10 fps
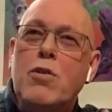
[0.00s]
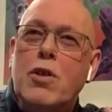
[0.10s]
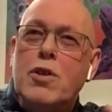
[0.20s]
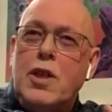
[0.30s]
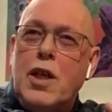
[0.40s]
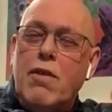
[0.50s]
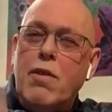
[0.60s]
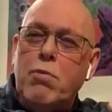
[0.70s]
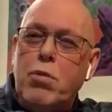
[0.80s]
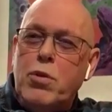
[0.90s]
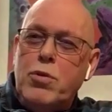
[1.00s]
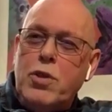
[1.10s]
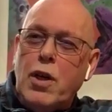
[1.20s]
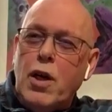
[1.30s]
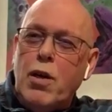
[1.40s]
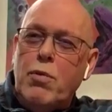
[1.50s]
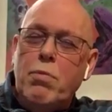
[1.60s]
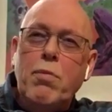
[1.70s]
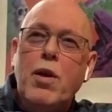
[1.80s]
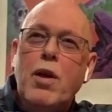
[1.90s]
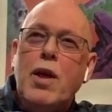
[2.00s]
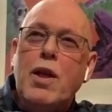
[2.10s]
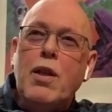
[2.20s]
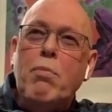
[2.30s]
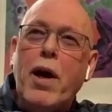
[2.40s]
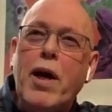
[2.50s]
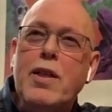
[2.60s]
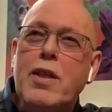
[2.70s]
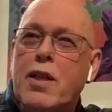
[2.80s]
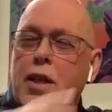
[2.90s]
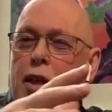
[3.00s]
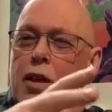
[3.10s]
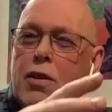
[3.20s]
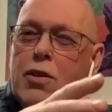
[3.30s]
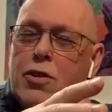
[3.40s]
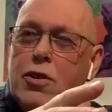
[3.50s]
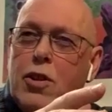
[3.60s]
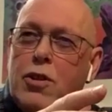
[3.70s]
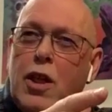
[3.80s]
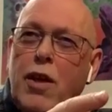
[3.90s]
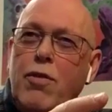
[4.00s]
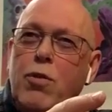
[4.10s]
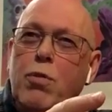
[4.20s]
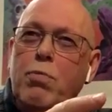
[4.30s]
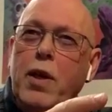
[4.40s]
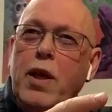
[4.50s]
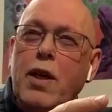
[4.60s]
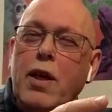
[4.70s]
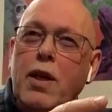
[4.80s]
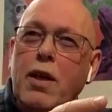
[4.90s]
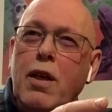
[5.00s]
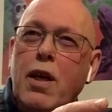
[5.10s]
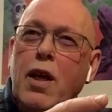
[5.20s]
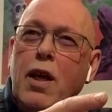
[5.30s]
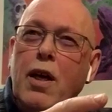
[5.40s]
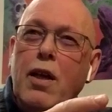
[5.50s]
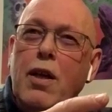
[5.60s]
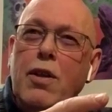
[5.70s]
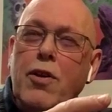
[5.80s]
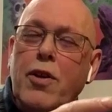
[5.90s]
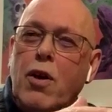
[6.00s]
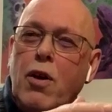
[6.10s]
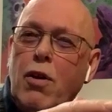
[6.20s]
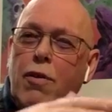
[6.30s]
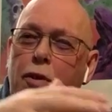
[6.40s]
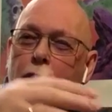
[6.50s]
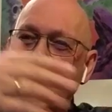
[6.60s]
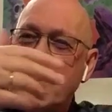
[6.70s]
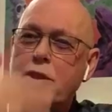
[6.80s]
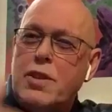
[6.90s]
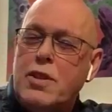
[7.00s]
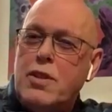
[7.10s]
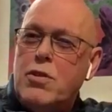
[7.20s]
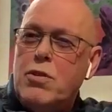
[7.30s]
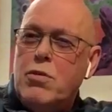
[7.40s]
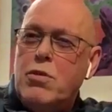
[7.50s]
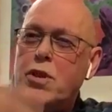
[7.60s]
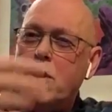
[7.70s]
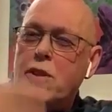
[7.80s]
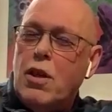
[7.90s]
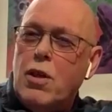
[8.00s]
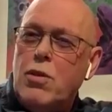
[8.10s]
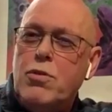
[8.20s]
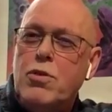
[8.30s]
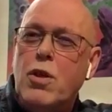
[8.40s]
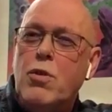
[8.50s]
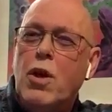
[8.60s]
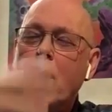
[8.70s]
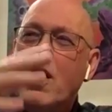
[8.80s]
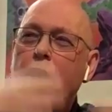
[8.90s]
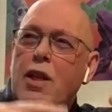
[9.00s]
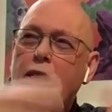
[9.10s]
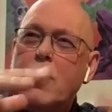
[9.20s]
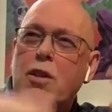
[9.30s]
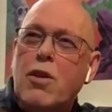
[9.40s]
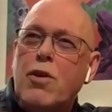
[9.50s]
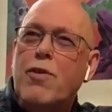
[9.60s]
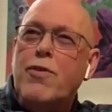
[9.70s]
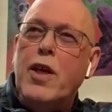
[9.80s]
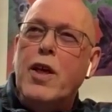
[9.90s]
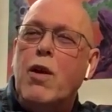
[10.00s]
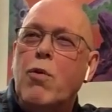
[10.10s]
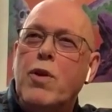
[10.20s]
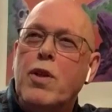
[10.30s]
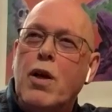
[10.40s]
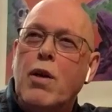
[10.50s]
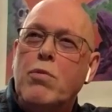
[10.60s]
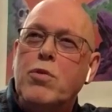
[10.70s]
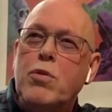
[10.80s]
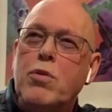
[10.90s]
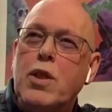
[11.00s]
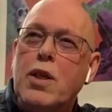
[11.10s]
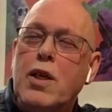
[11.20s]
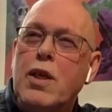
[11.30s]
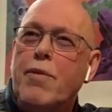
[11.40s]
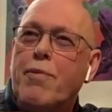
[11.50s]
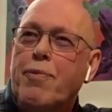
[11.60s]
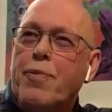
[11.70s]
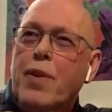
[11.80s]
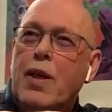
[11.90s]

does he have a blue sky in the back? Then I just have to pick uh, another color for his uh, suit, his clothes. So there is a lot of thinking when it comes to the um,